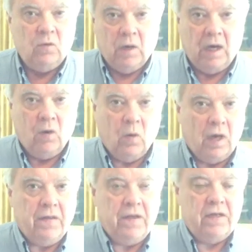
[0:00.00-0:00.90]
Well,
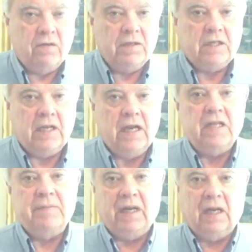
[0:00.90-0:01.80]
what are they doing today
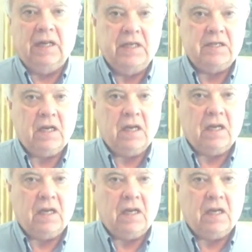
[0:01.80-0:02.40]
in the Middle East?